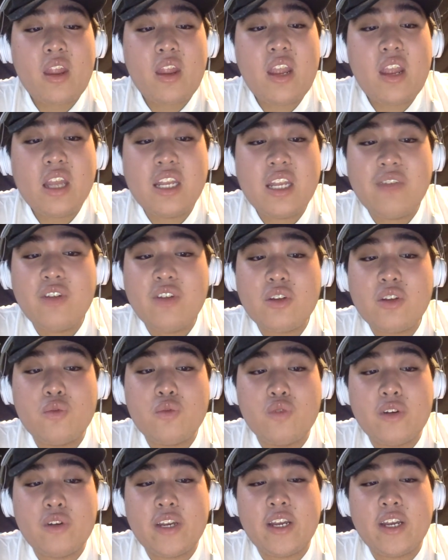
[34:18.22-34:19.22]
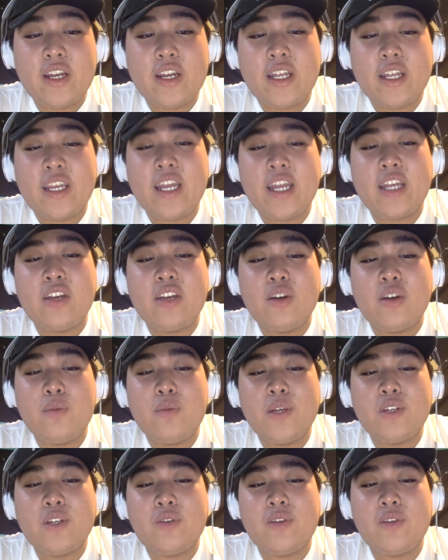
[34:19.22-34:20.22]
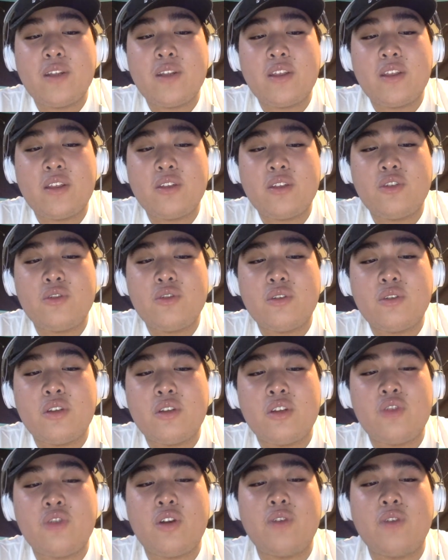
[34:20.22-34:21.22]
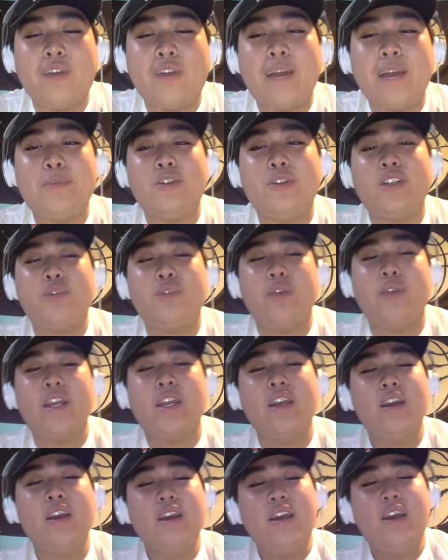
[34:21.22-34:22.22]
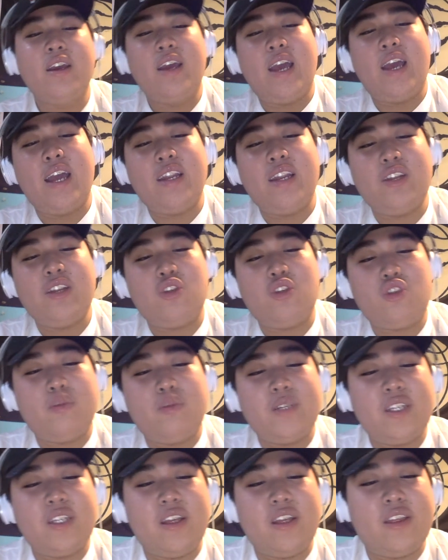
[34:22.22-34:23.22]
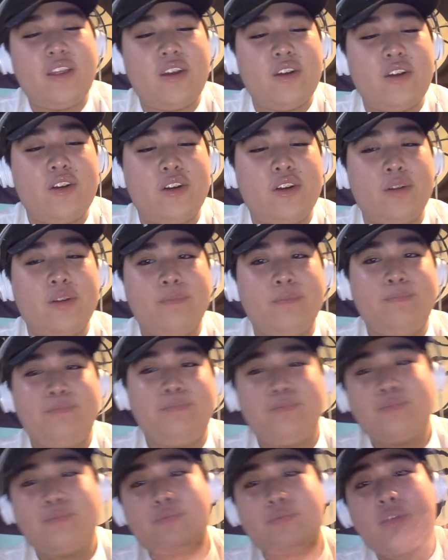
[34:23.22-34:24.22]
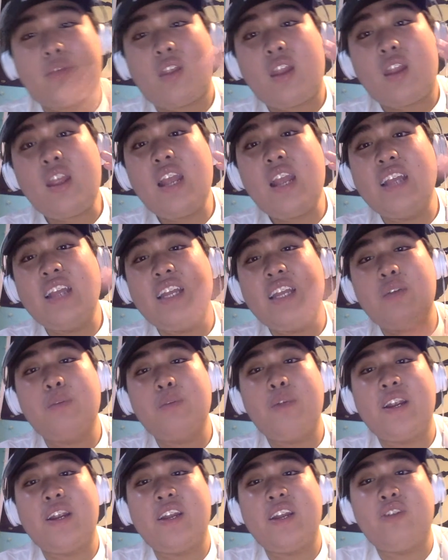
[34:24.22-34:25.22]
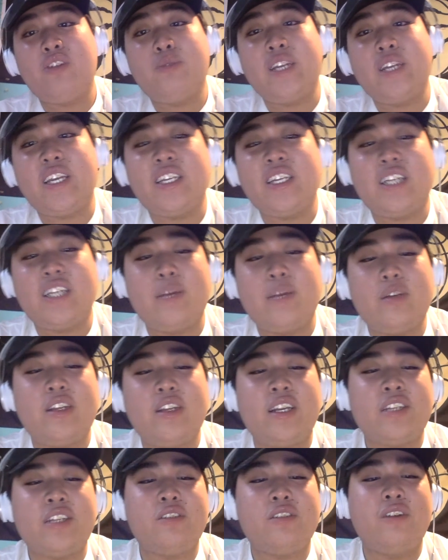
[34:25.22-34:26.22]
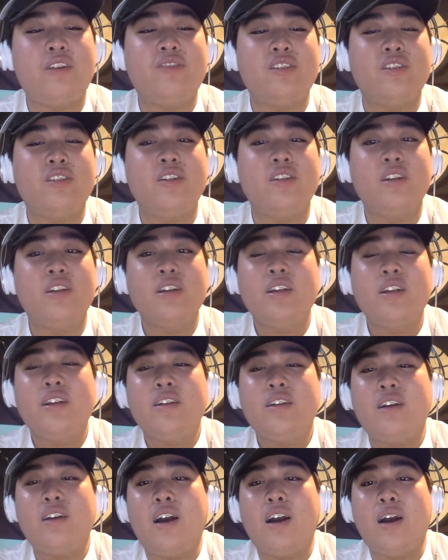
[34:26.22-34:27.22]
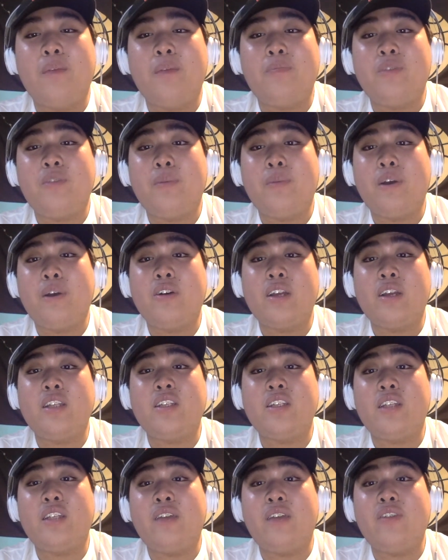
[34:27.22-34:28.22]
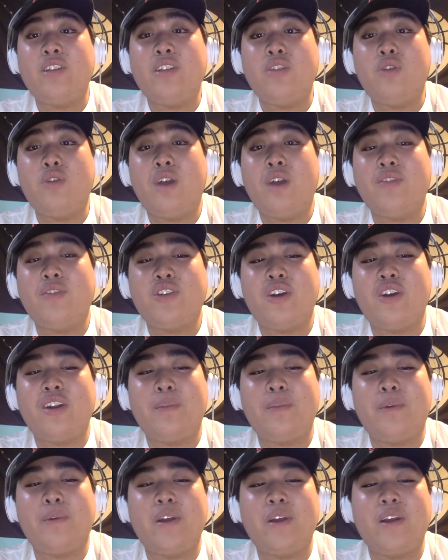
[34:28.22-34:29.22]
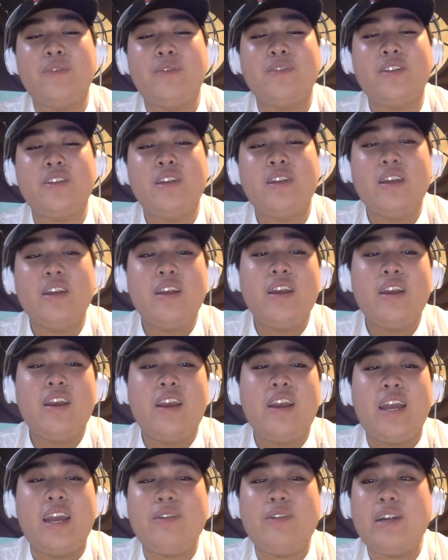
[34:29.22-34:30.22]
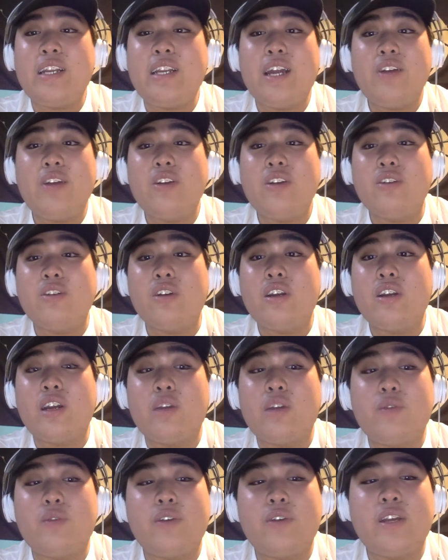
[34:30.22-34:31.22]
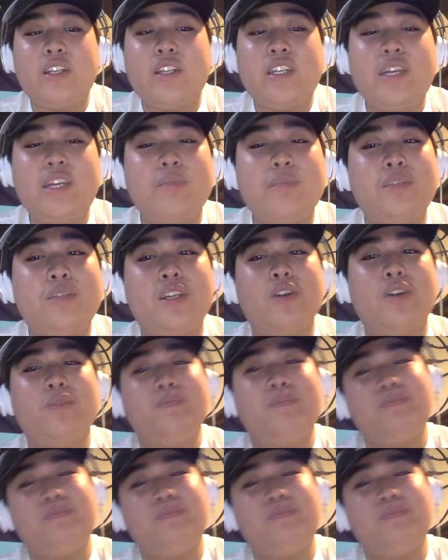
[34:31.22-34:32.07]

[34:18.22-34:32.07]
They've looked really good and getting good wins over the Toronto Raptors this week and the Oklahoma City Thunder. I think with Brandon Ingram taking his game to the next level, the Pelicans definitely do have a shot at the playoffs, and right now they're looking like a really good team. So,